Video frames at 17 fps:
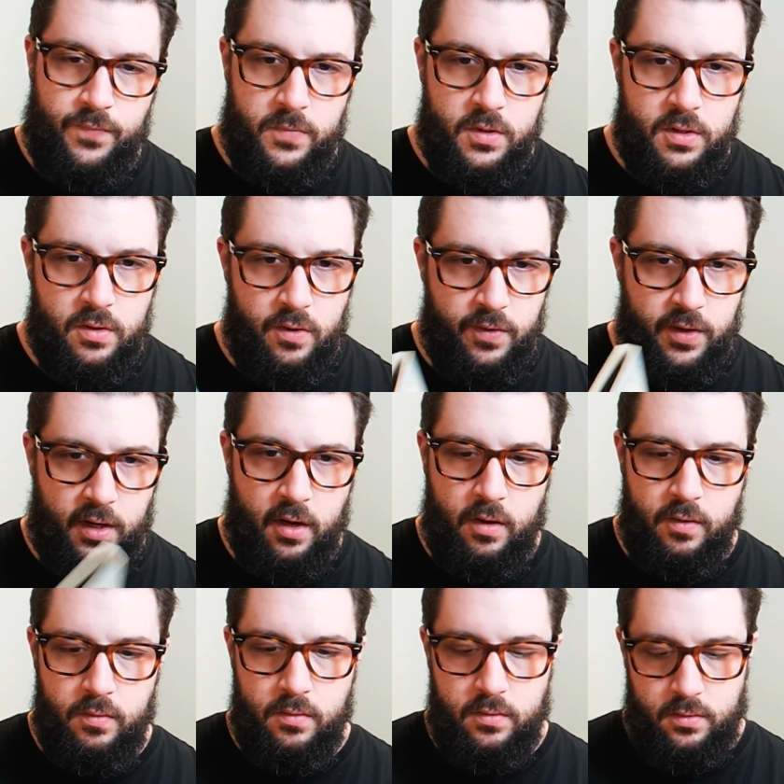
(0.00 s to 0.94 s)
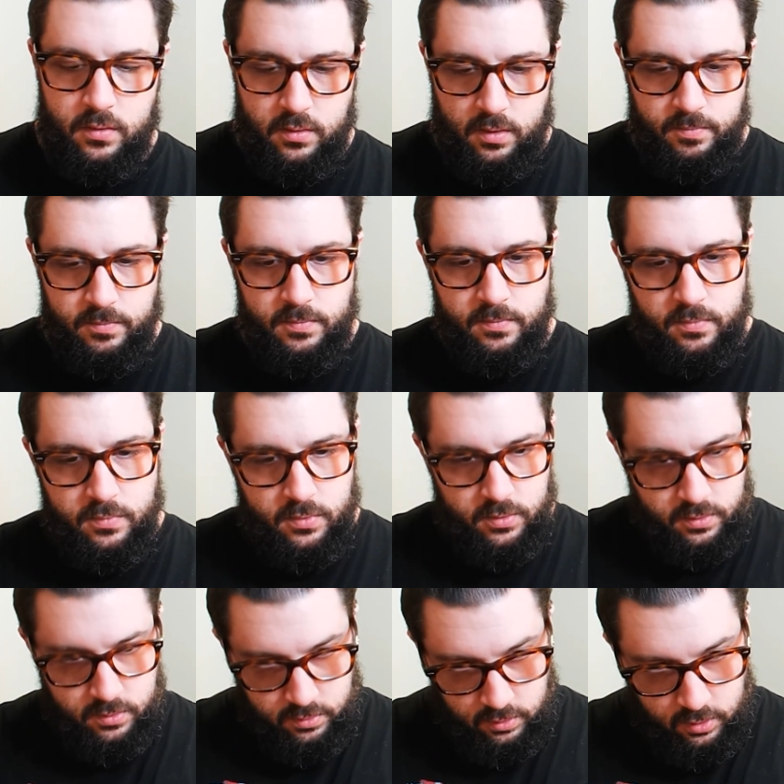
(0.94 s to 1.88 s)
So there we go. I'm
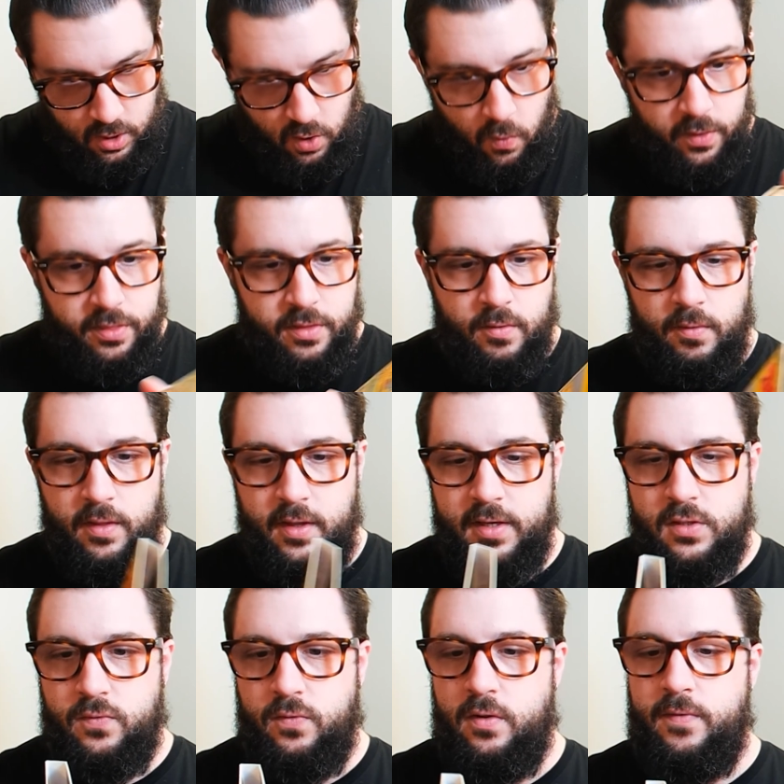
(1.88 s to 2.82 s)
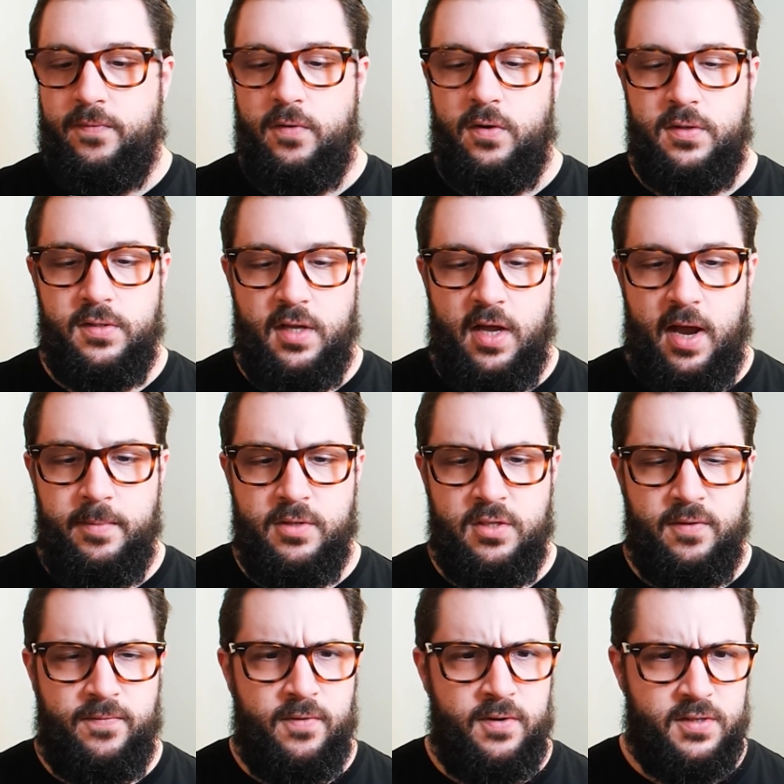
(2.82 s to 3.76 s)
going through this for the first time. It's
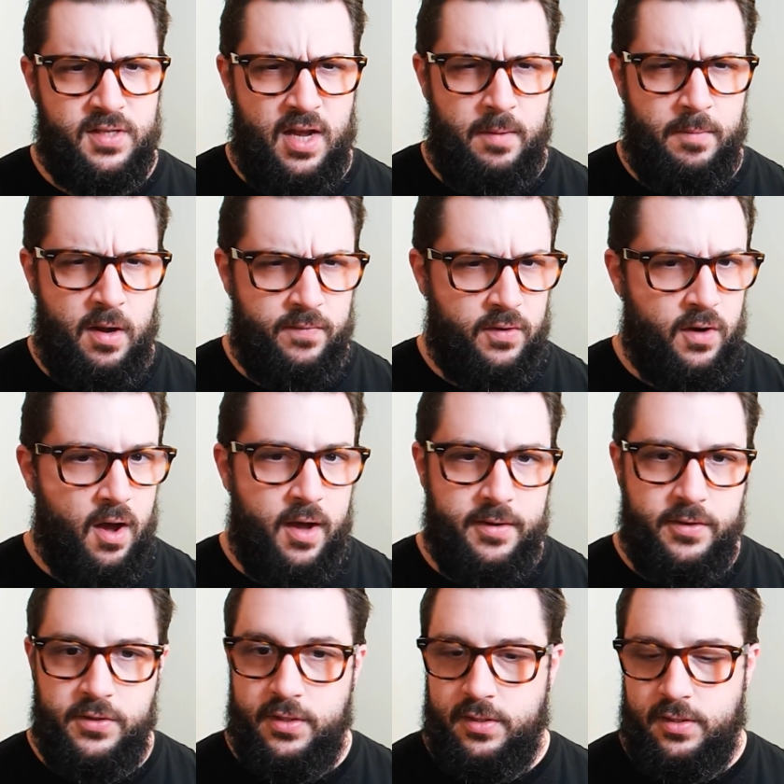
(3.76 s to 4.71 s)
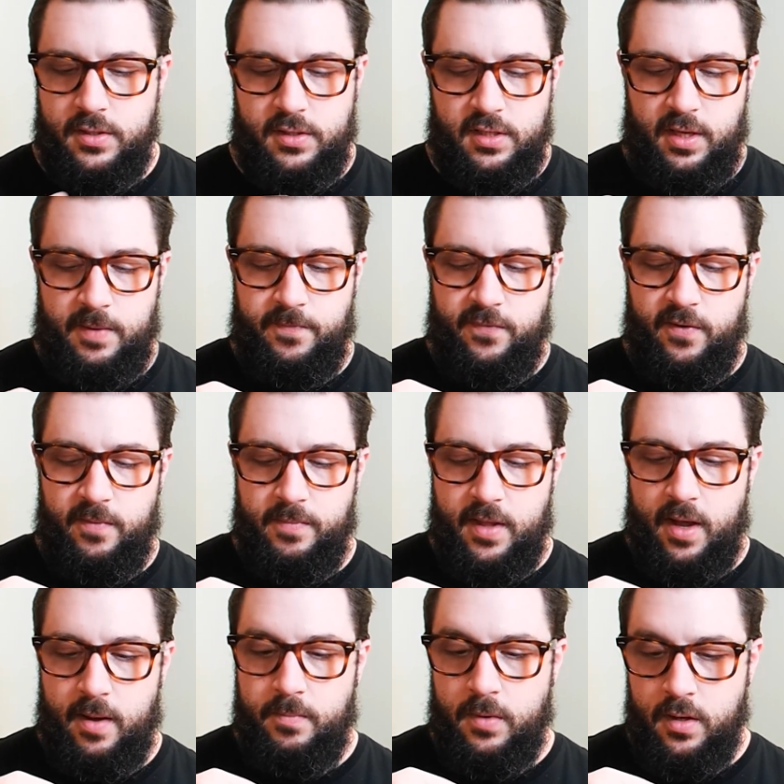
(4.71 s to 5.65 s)
the first time I've gotten just a slip from
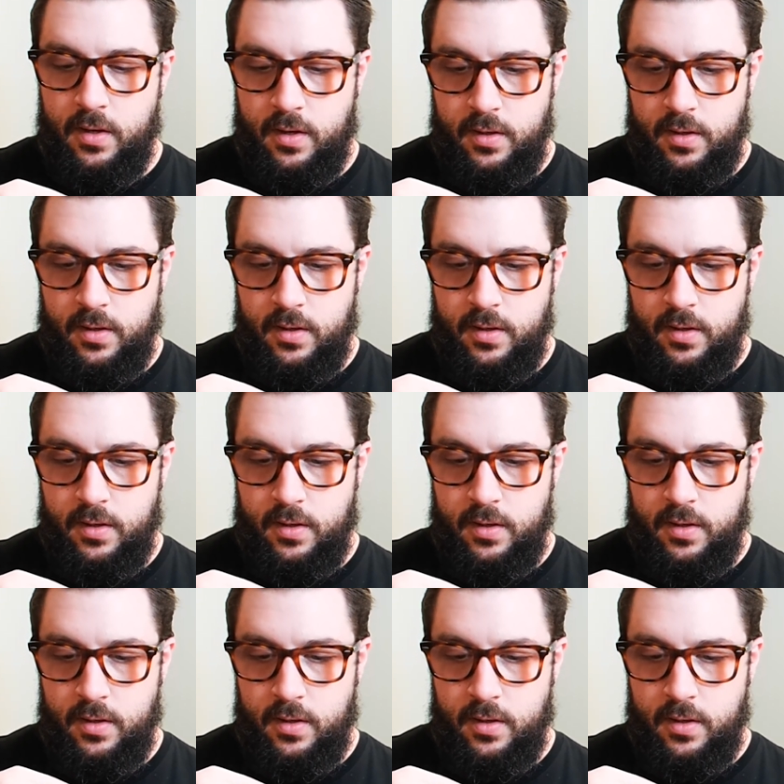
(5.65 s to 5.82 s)
them.